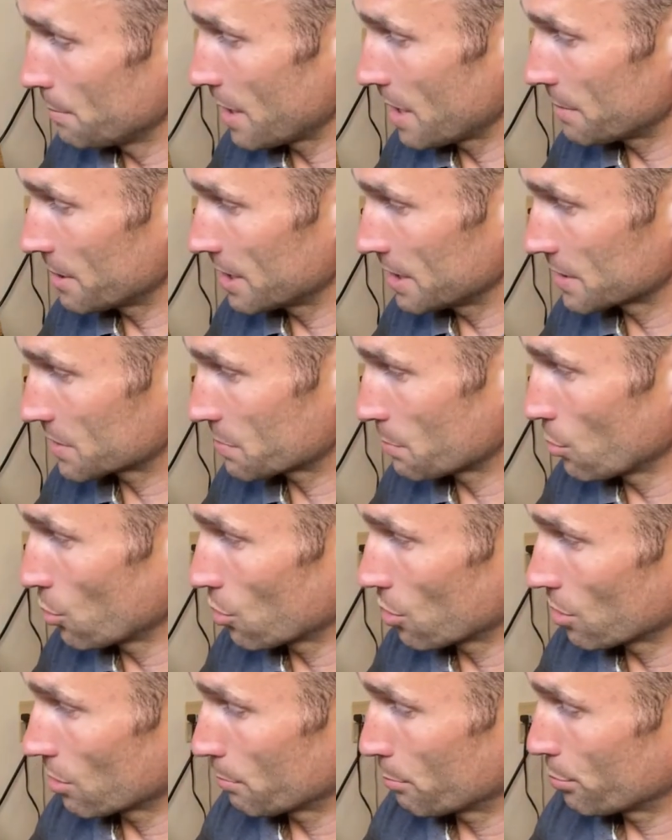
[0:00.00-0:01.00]
maybe it's
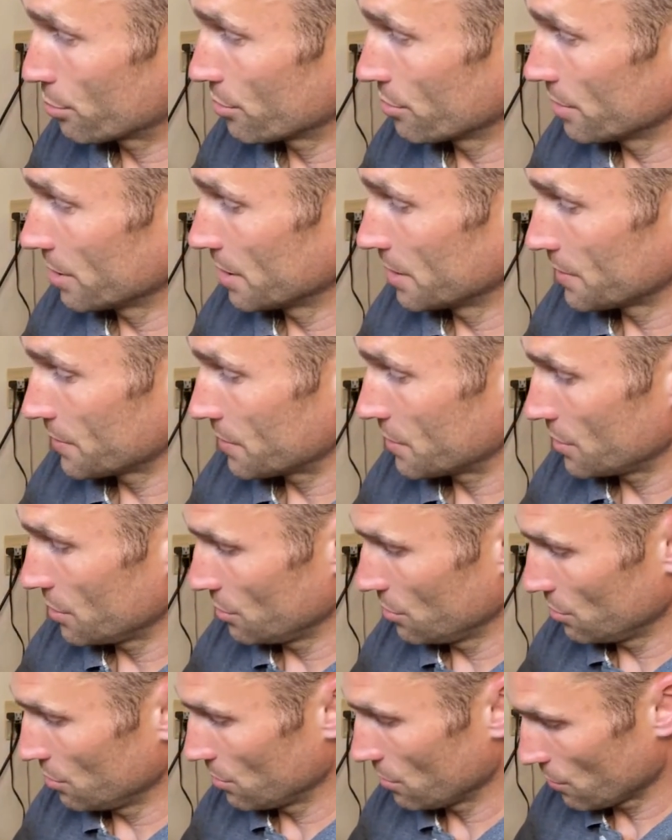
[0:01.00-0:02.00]
more prudent
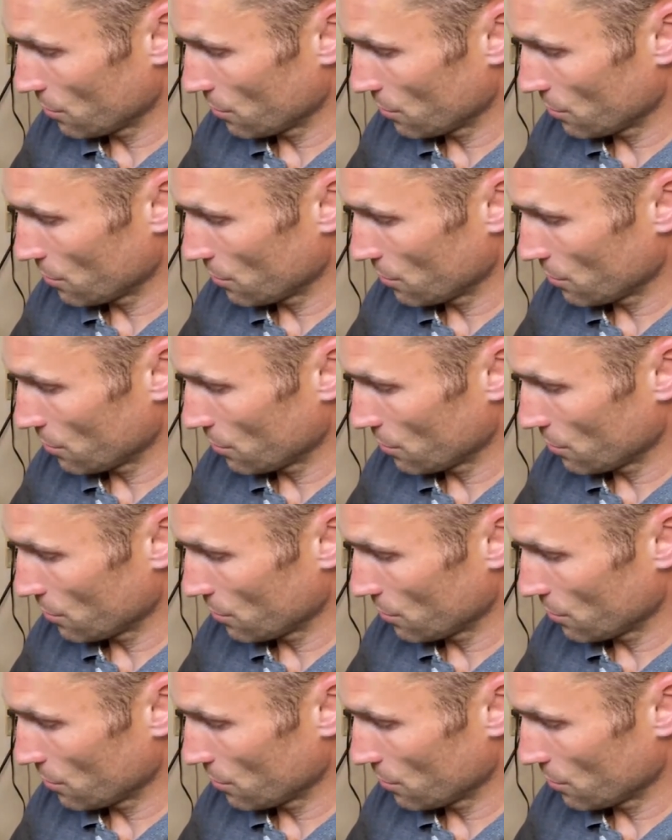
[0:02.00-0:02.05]
to